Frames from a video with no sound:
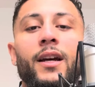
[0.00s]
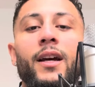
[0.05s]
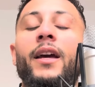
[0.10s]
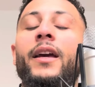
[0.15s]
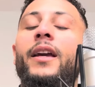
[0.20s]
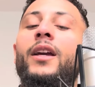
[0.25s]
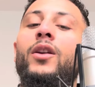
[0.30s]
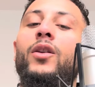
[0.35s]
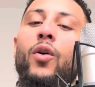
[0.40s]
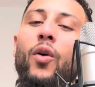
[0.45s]

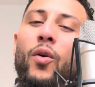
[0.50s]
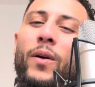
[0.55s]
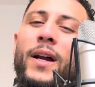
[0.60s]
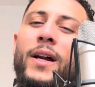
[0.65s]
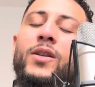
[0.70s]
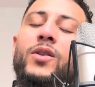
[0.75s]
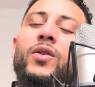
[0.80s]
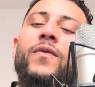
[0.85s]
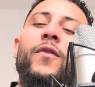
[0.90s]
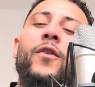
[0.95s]
in order
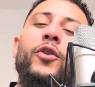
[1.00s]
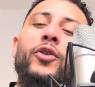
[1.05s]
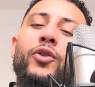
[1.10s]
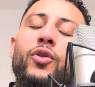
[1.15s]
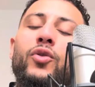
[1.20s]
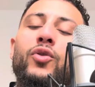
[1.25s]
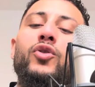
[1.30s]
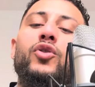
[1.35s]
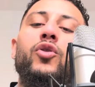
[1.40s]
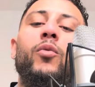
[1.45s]
for
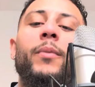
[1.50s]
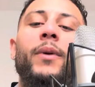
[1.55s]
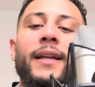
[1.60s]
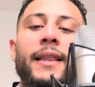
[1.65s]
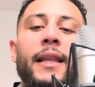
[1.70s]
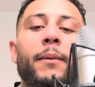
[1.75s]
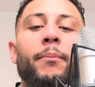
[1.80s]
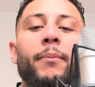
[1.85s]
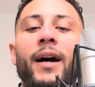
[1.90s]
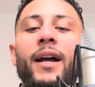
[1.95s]
you to make
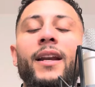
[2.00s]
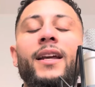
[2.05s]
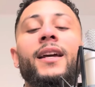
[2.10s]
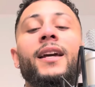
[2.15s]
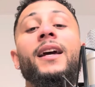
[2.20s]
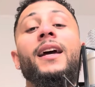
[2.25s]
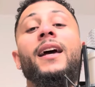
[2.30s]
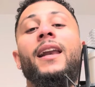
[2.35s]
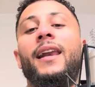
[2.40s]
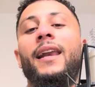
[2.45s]
the money
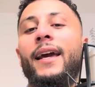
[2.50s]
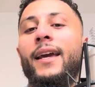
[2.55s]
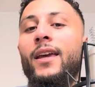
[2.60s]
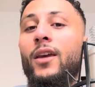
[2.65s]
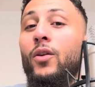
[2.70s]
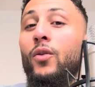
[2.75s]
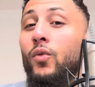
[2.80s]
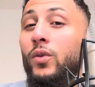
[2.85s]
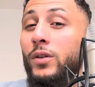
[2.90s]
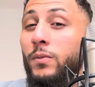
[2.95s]
like
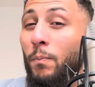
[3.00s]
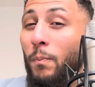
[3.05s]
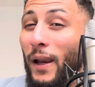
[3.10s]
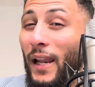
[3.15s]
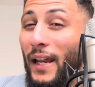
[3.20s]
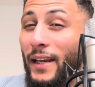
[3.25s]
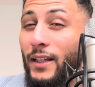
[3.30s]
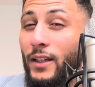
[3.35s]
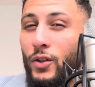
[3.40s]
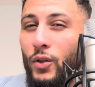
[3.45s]
you was
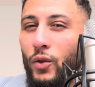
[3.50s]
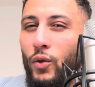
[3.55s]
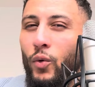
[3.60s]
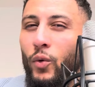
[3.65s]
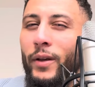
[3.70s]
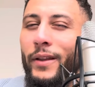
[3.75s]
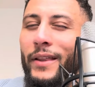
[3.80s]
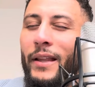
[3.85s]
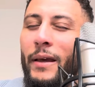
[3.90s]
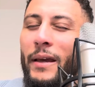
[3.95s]
planning to do
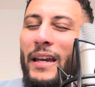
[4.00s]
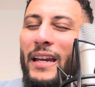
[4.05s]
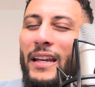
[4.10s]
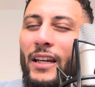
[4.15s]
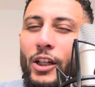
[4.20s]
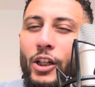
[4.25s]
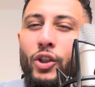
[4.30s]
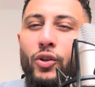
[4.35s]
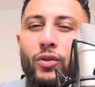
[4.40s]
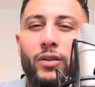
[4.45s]
in the
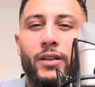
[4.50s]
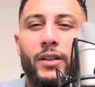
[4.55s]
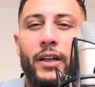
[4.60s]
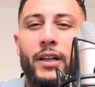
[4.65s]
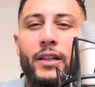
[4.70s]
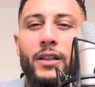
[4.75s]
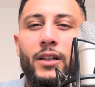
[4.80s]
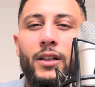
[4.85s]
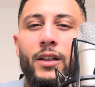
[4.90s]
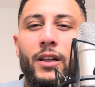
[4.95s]
initial
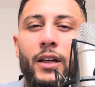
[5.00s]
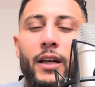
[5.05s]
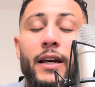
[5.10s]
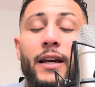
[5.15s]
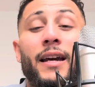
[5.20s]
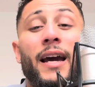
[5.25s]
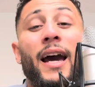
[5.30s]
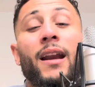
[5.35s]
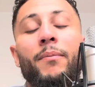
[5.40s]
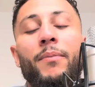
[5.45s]
stage
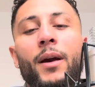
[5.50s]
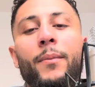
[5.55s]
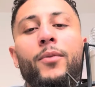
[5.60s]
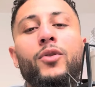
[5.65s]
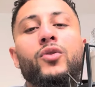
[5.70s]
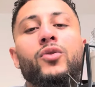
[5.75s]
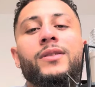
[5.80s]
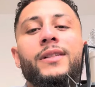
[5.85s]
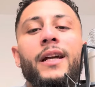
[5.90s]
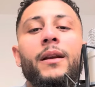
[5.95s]
and be able
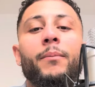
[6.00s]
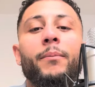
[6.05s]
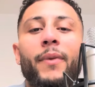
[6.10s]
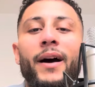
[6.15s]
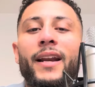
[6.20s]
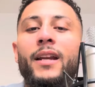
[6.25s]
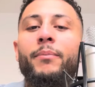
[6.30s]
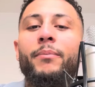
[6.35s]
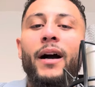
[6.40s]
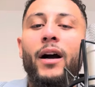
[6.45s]
to send
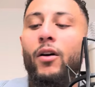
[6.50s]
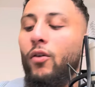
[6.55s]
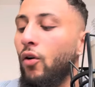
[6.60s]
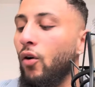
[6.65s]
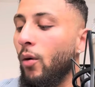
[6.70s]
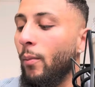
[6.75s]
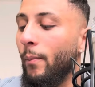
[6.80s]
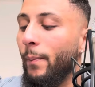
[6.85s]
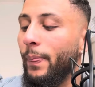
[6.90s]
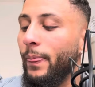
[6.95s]
money back
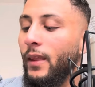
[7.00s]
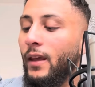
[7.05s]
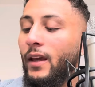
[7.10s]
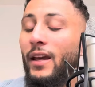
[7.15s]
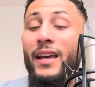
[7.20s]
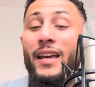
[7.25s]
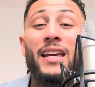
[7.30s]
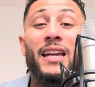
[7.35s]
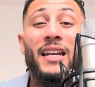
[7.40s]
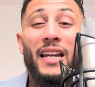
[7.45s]
home
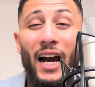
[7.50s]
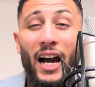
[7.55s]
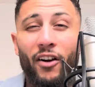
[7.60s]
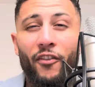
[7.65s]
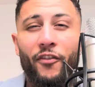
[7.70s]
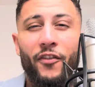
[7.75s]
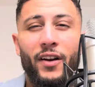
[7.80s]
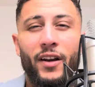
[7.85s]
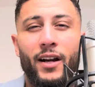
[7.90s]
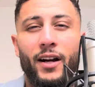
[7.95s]
in
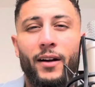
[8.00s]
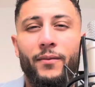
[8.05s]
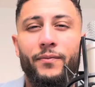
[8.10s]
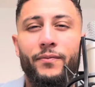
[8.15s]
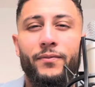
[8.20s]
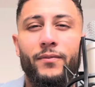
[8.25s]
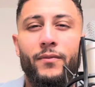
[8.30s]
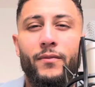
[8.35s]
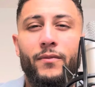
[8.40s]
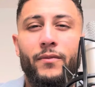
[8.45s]
Africa,
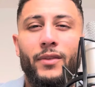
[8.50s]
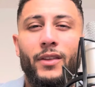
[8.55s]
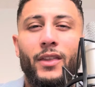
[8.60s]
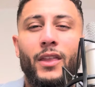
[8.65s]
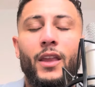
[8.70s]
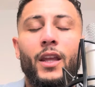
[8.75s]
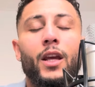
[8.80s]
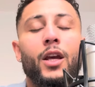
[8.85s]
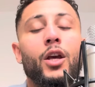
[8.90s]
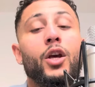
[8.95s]

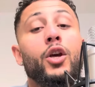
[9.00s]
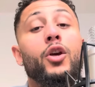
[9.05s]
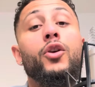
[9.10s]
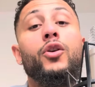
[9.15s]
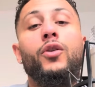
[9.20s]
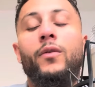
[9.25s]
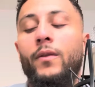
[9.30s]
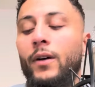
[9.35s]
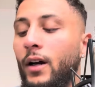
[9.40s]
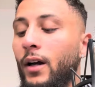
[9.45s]

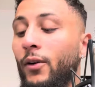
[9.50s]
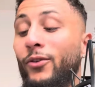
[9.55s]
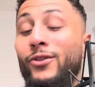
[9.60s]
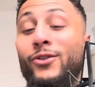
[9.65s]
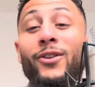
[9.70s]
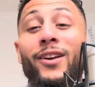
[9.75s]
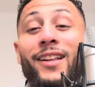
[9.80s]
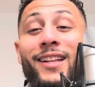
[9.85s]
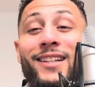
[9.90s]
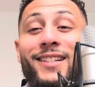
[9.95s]
I was
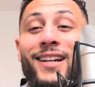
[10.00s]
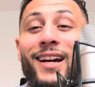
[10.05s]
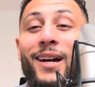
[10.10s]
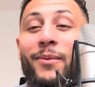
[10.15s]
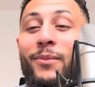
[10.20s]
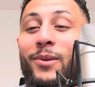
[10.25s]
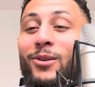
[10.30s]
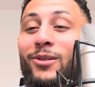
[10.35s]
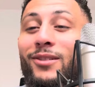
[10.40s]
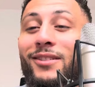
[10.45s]
looking at the time
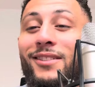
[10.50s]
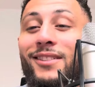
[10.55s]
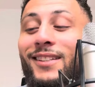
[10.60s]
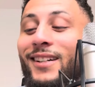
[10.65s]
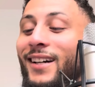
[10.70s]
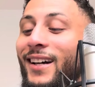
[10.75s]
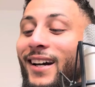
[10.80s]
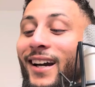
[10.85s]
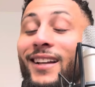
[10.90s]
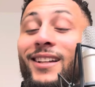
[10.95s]
because
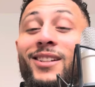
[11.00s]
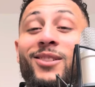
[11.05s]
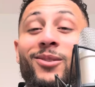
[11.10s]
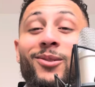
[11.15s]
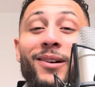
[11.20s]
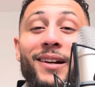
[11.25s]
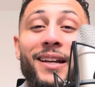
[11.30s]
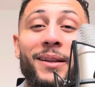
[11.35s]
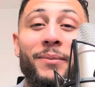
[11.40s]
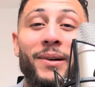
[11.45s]
I need to go
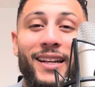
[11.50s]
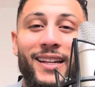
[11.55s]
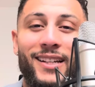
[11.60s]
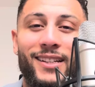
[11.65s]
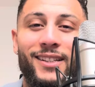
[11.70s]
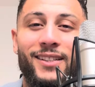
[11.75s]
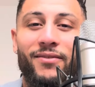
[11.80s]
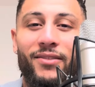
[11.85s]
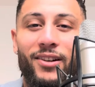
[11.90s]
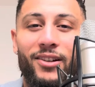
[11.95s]
get my
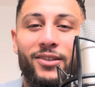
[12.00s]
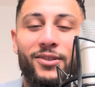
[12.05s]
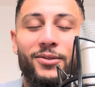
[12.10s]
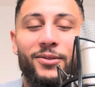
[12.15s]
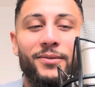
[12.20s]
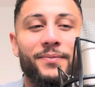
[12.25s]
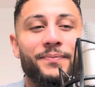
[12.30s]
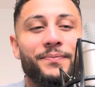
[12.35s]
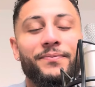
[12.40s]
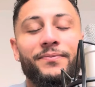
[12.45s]
kids very soon.
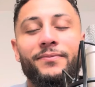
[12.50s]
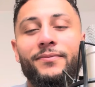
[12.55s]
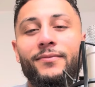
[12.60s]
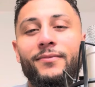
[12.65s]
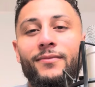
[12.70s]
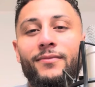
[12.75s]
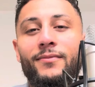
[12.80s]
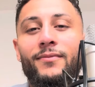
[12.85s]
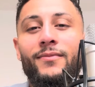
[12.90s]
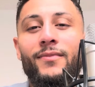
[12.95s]

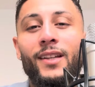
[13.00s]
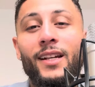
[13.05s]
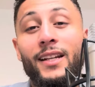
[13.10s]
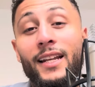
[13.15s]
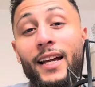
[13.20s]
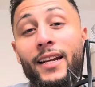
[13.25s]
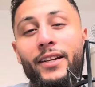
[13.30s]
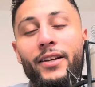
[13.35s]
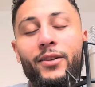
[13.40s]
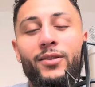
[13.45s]

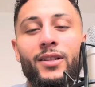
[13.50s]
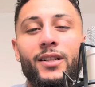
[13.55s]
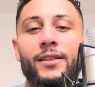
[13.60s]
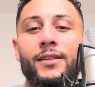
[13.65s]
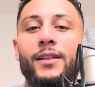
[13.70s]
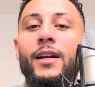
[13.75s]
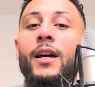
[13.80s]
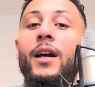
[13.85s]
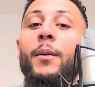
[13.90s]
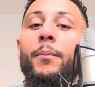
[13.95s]
Daddy duties.
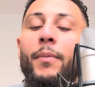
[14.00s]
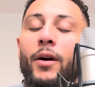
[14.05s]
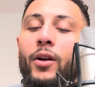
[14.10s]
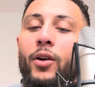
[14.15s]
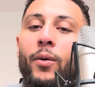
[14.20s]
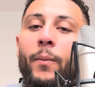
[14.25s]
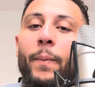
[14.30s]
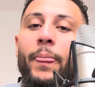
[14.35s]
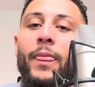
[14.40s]
But no,